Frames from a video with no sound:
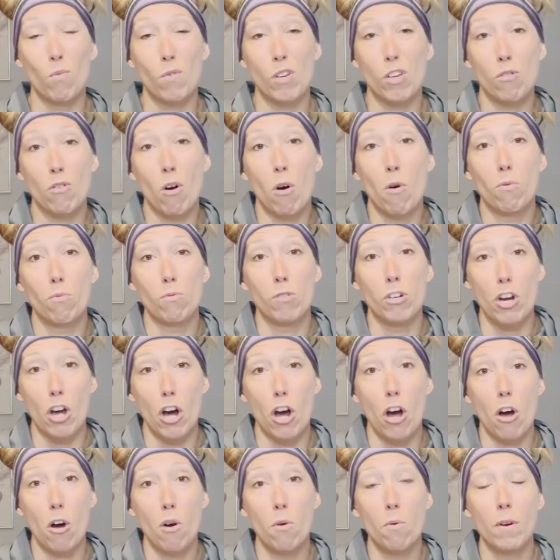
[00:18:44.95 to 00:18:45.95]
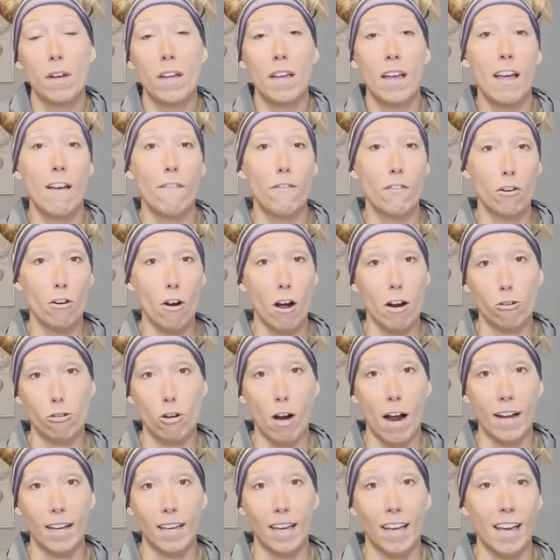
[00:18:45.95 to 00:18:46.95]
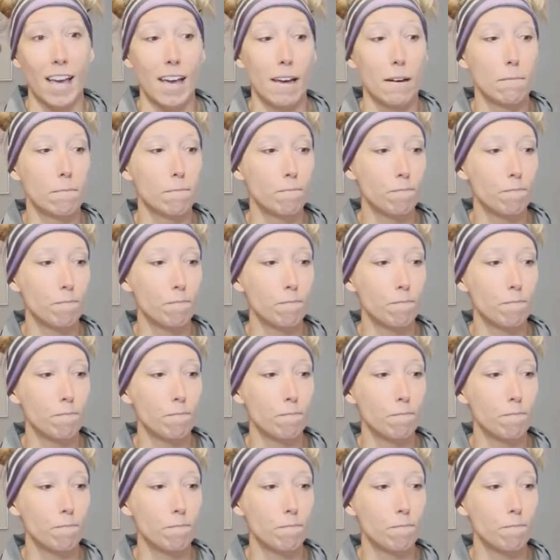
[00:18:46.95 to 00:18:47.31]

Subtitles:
you don't know if you're not tracking it.